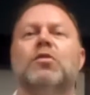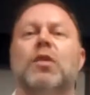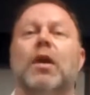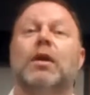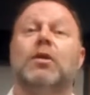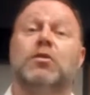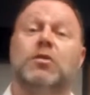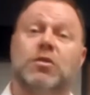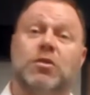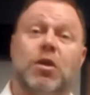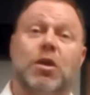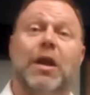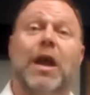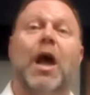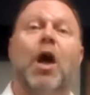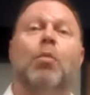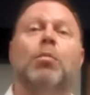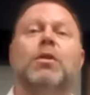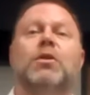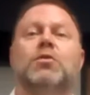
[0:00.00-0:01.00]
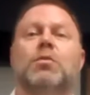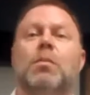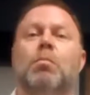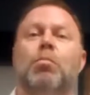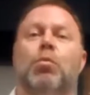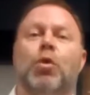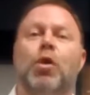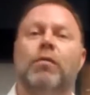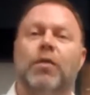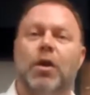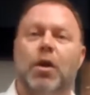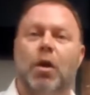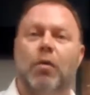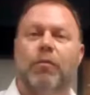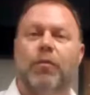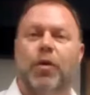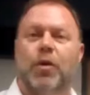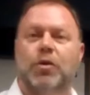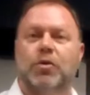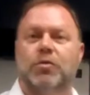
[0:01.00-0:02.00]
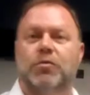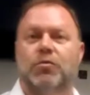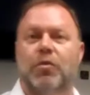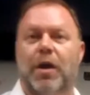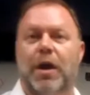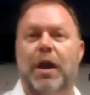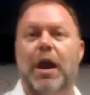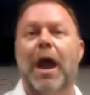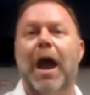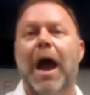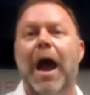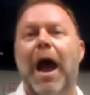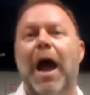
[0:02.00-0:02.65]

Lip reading: things that's going to help you to improve your conversion rate